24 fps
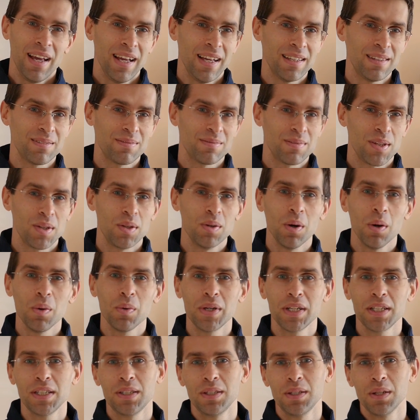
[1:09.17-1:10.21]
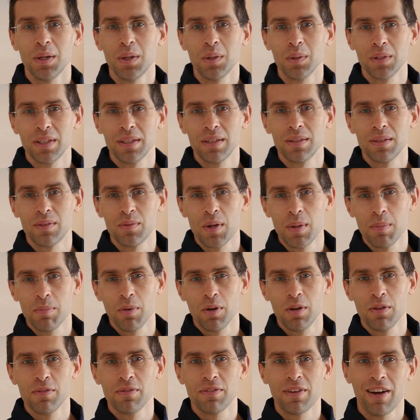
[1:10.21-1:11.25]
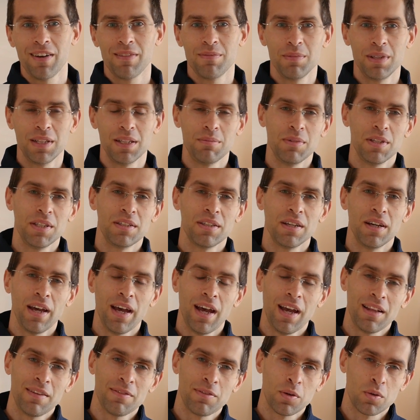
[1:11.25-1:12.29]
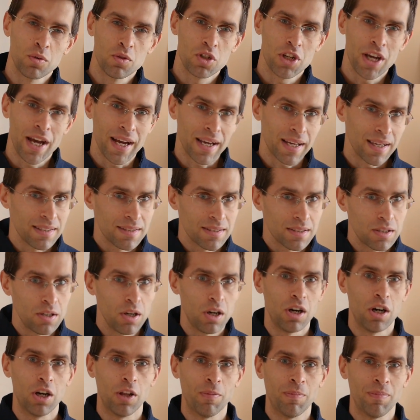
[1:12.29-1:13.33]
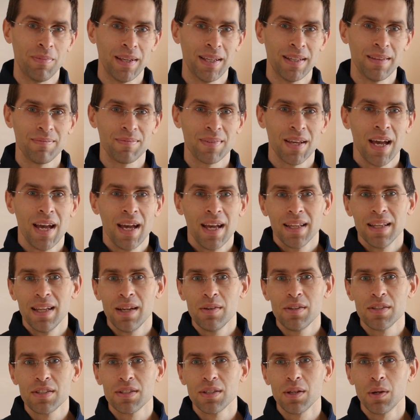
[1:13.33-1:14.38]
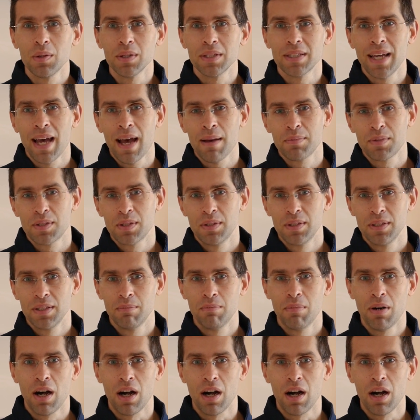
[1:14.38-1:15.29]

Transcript: And you already know that the 3.5mm headphone jack is gone and there is no adapter in the